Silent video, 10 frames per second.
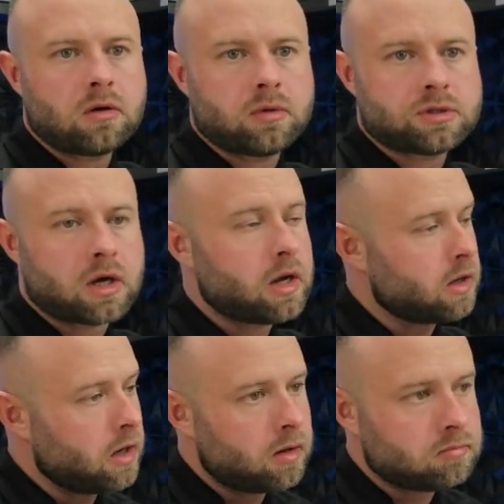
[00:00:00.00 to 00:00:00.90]
which I
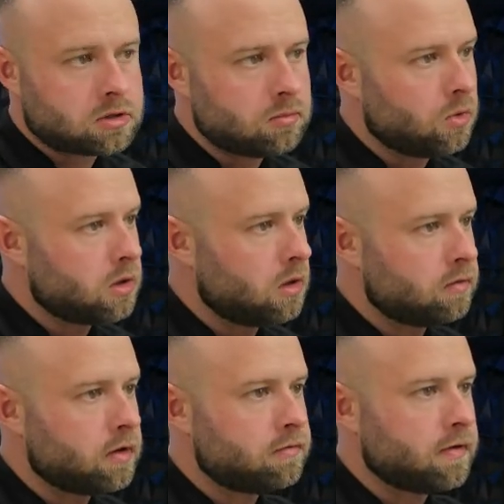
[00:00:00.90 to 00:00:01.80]
am somewhat
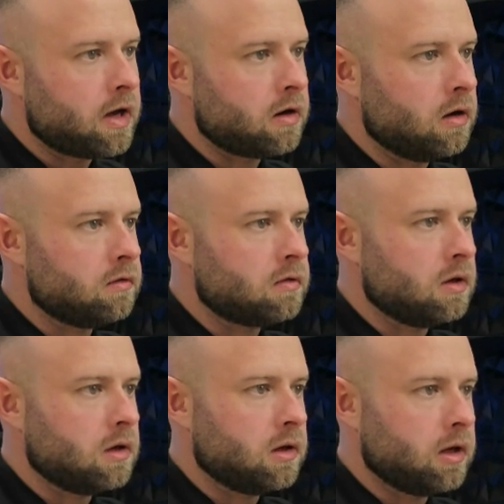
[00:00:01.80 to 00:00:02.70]
of a fan of,
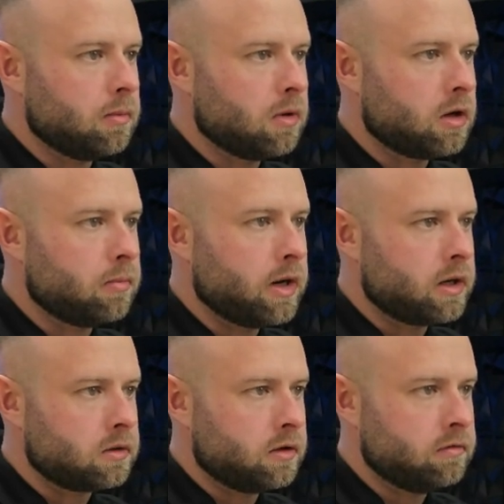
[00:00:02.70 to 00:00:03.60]
I am
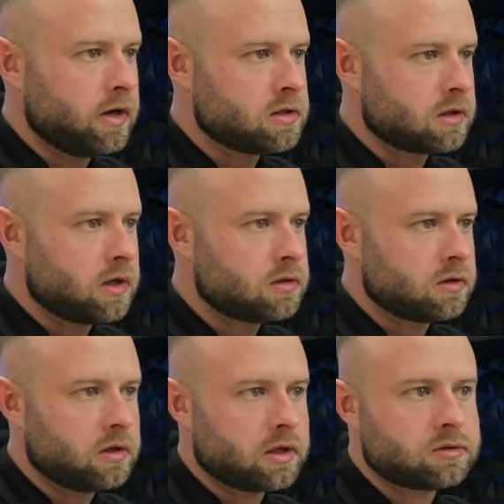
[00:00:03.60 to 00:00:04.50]
automatically advancing that to
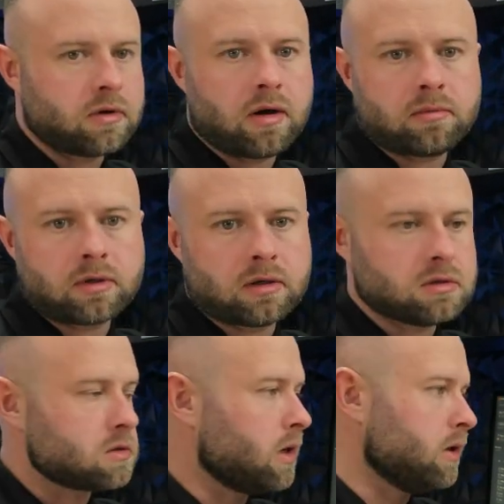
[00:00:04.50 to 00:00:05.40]
the next round
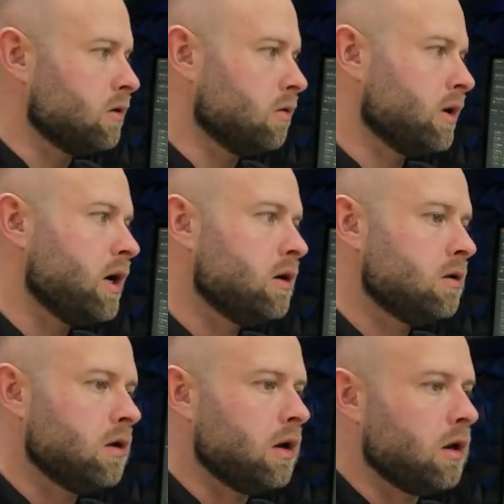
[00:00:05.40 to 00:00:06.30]
because I don't hate
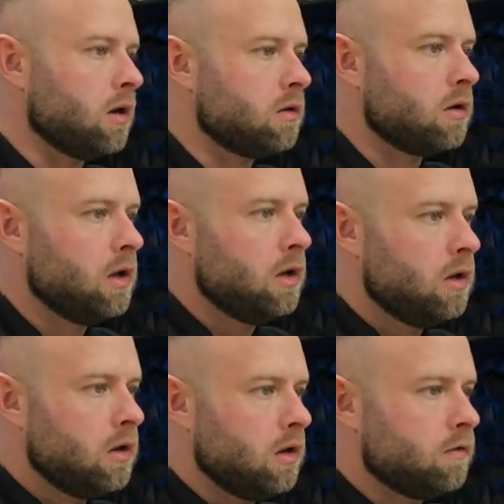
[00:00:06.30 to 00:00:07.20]
it. And
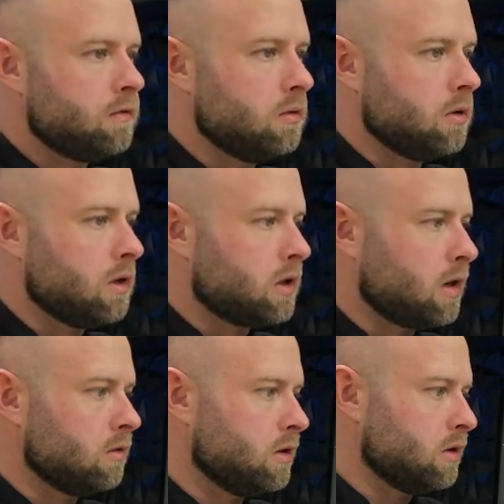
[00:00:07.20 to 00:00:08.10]
if you
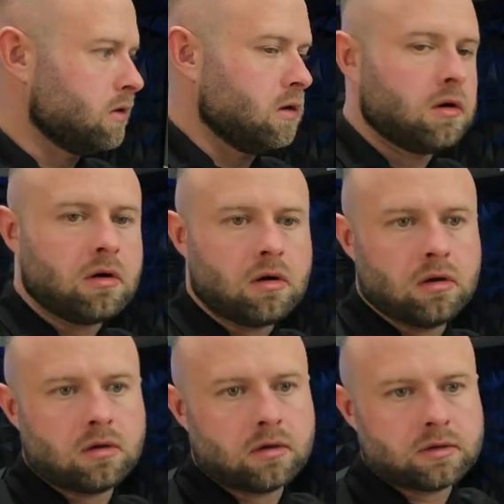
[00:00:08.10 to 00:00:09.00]
kind of look at the
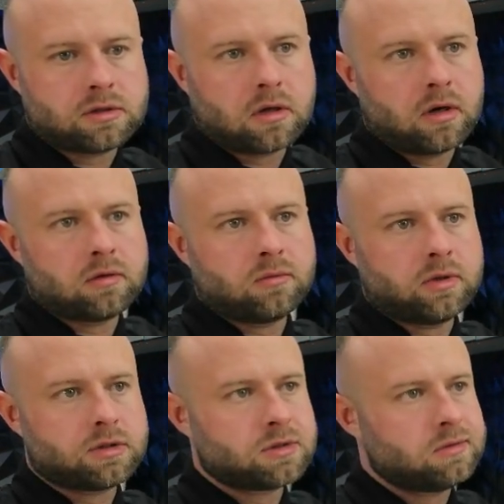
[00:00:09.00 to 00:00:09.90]
all on the chart,
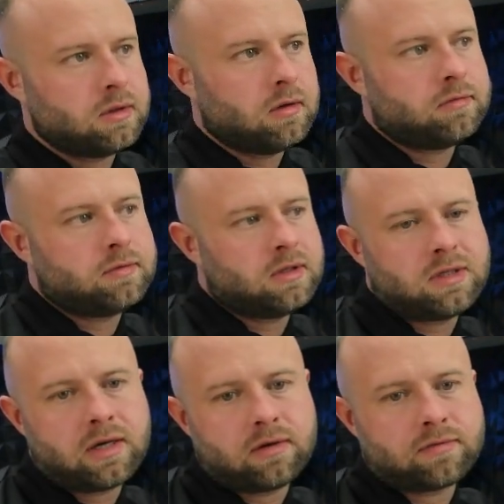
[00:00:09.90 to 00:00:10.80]
which, you know,
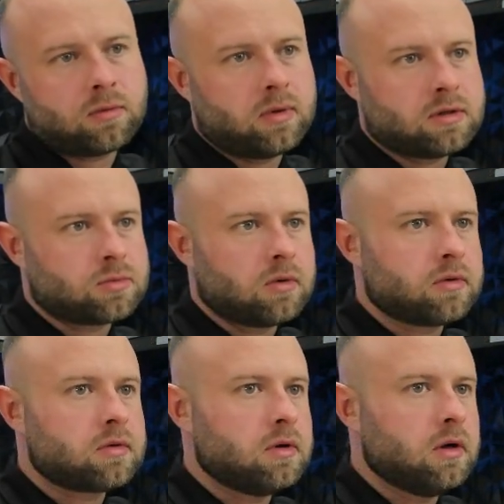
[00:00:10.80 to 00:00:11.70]
take it for what it's
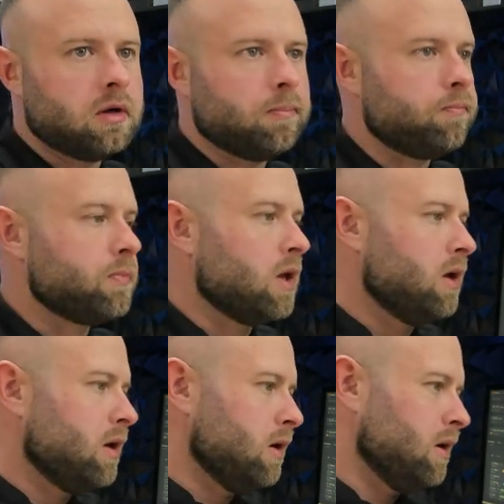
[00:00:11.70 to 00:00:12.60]
worth.
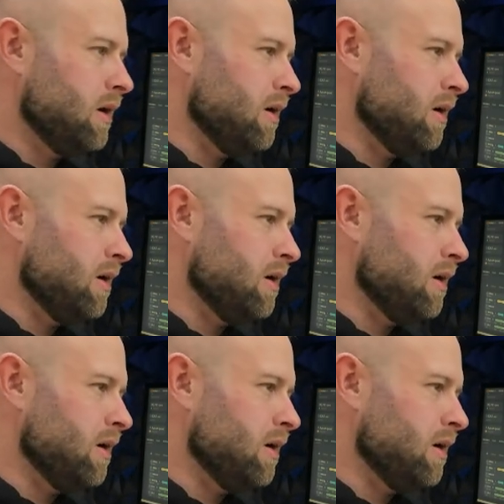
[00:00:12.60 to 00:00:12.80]
You know,